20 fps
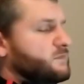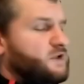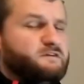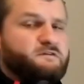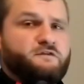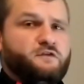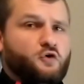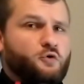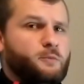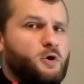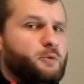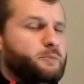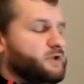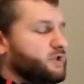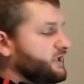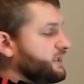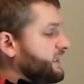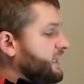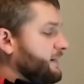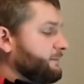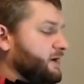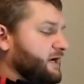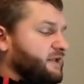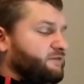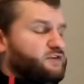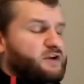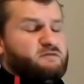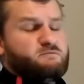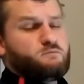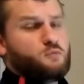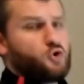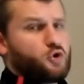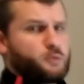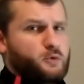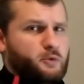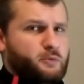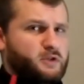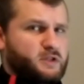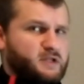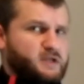full mobility. I might even have more
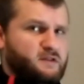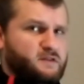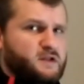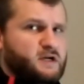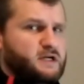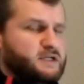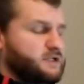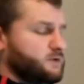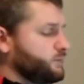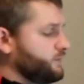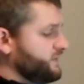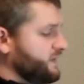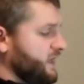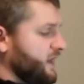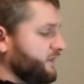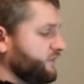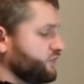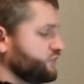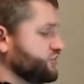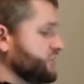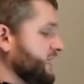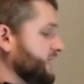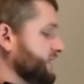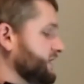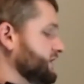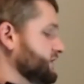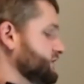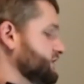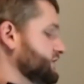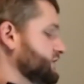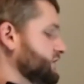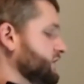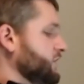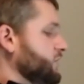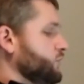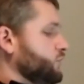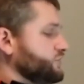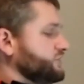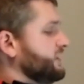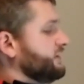mobility than I did with the other jackets,
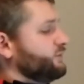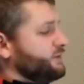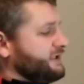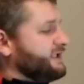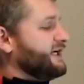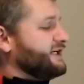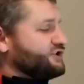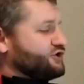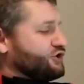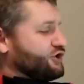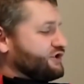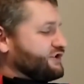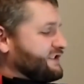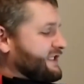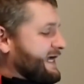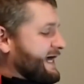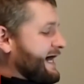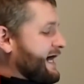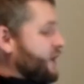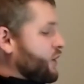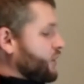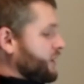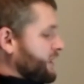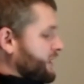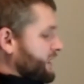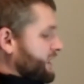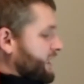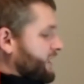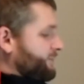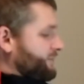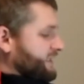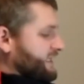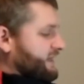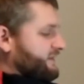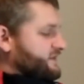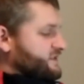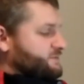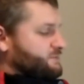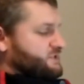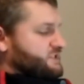which I realized just now. But again,
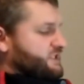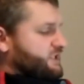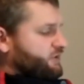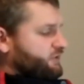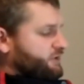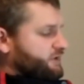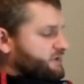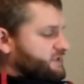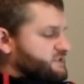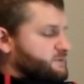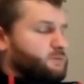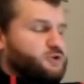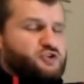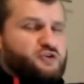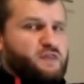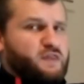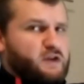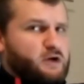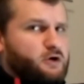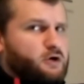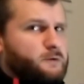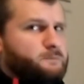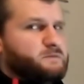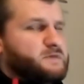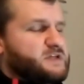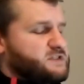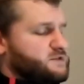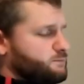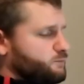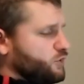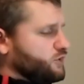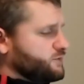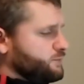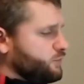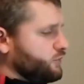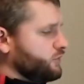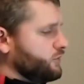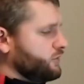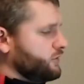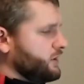this material is much thinner. It's much
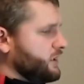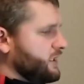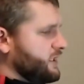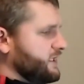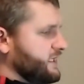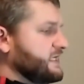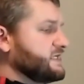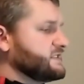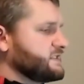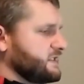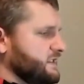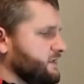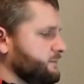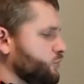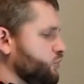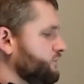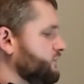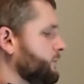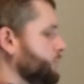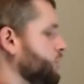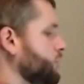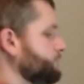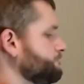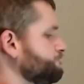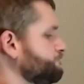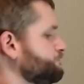more easily movable.